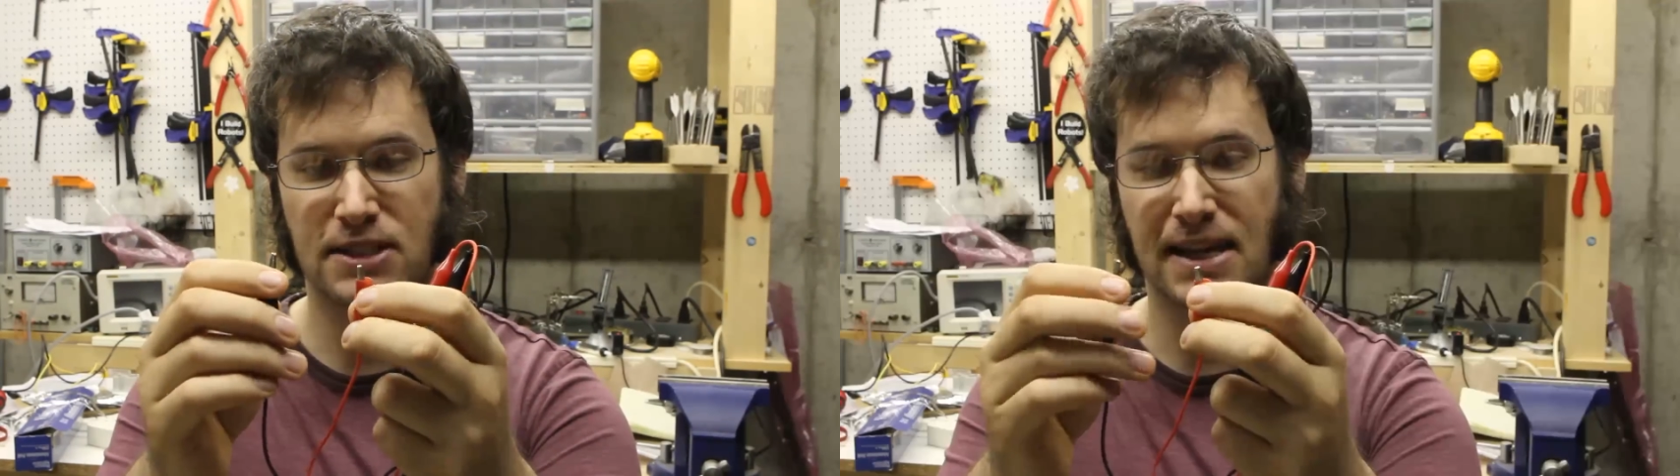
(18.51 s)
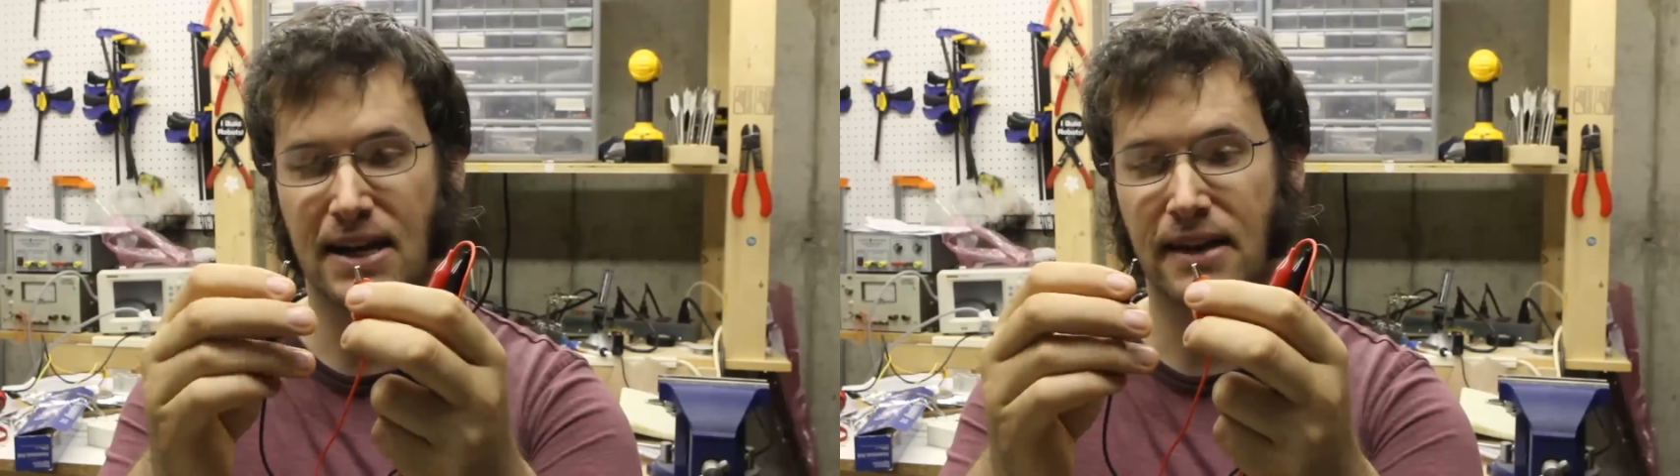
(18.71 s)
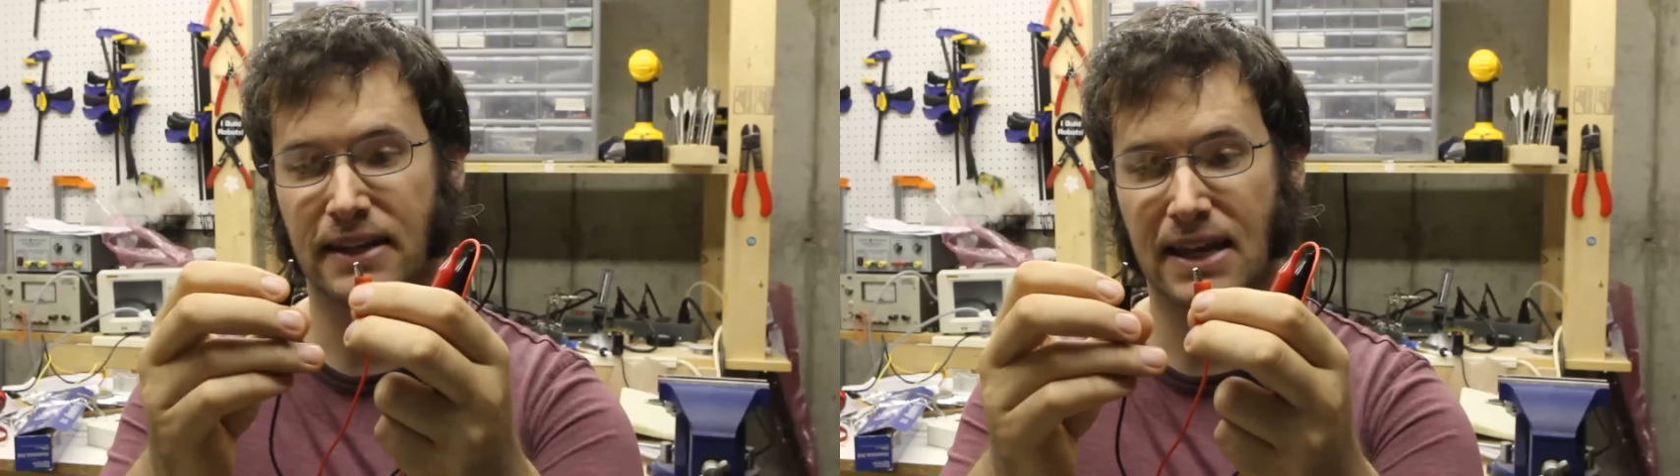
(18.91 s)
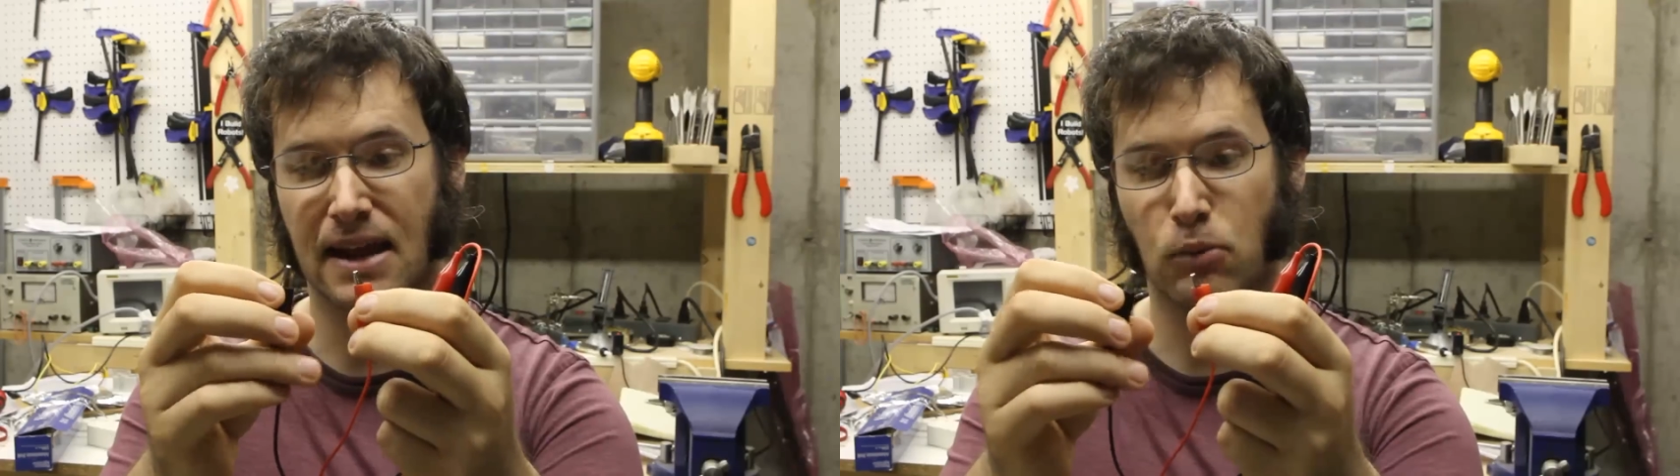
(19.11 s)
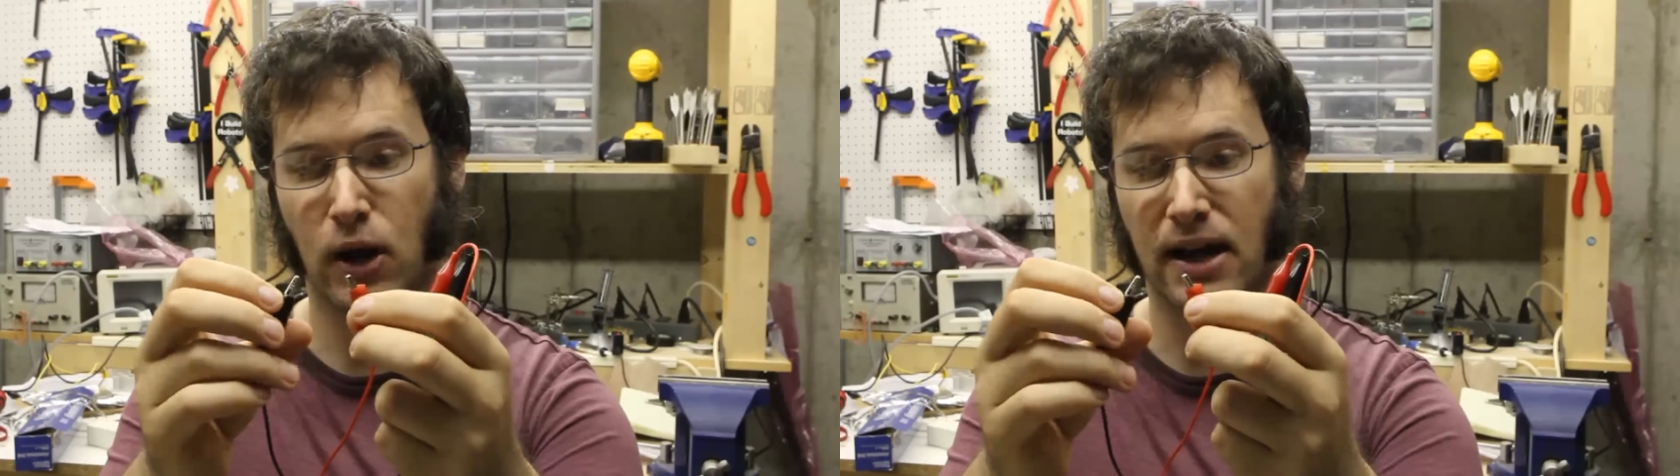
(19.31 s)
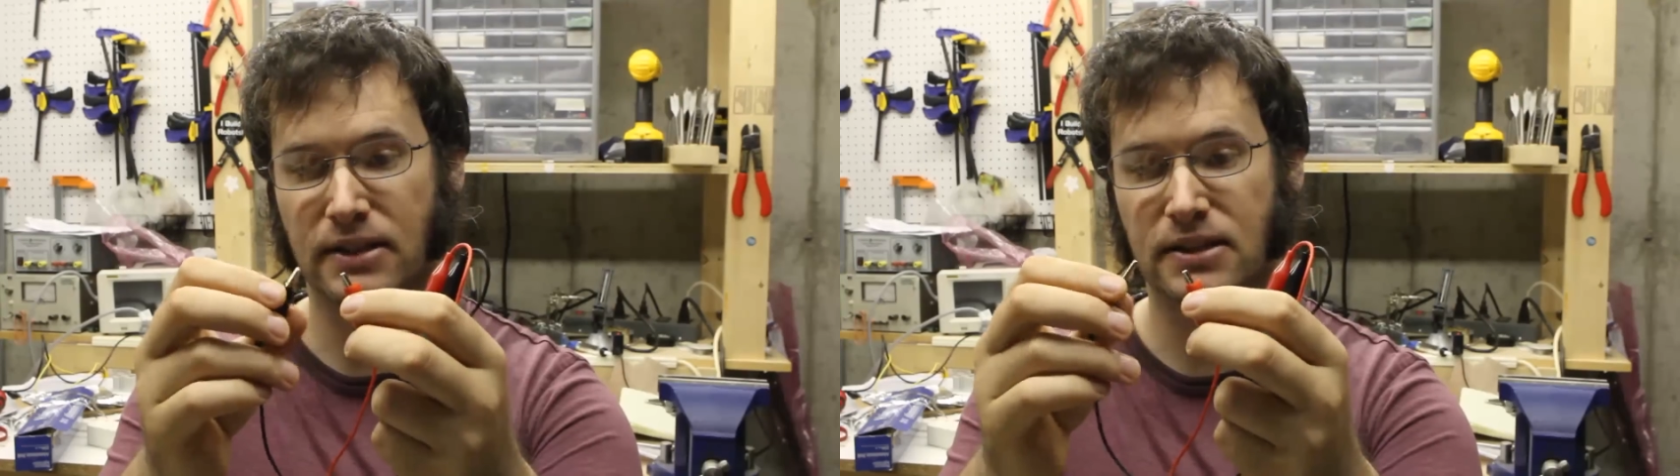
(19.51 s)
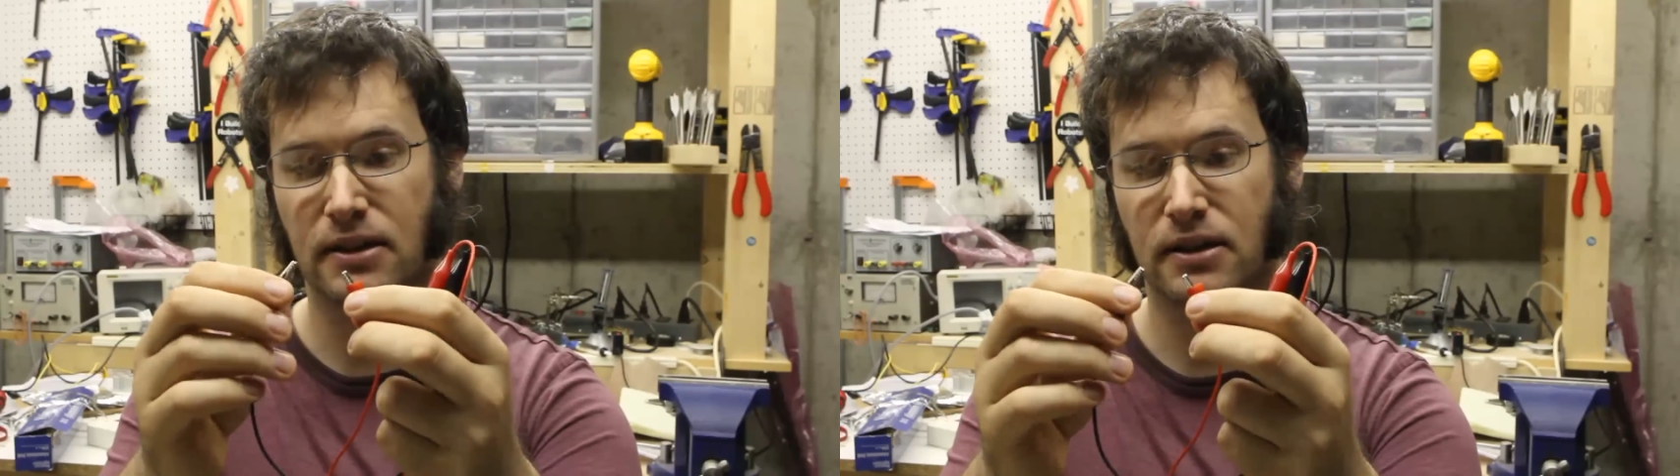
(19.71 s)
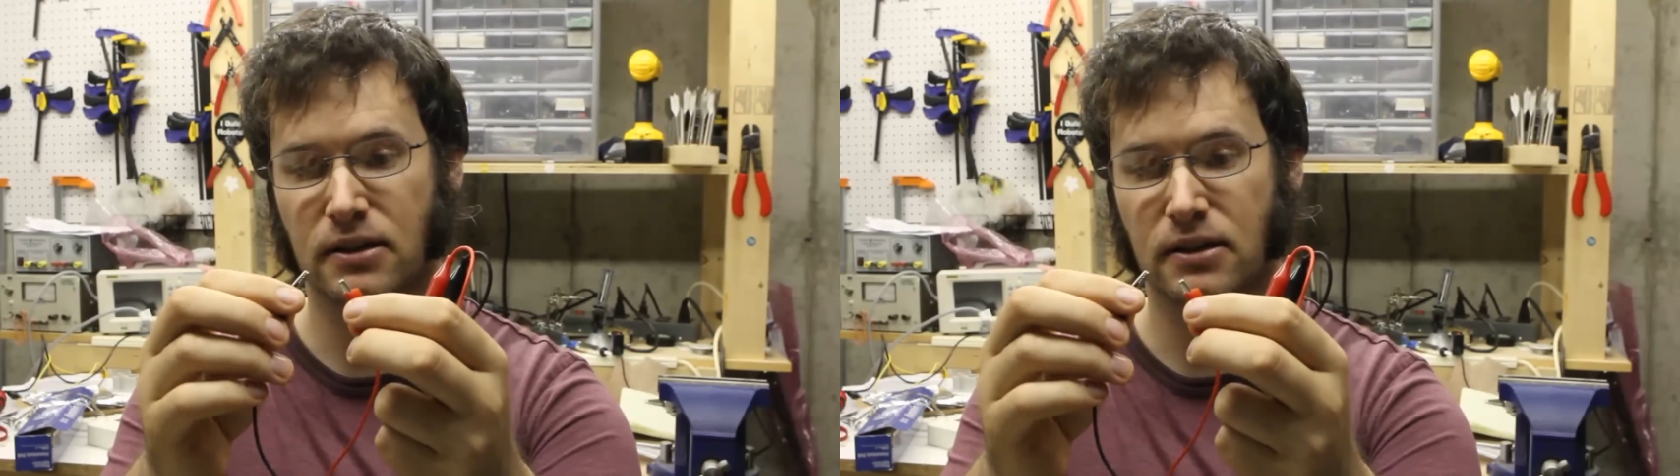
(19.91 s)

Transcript: state on the camera axe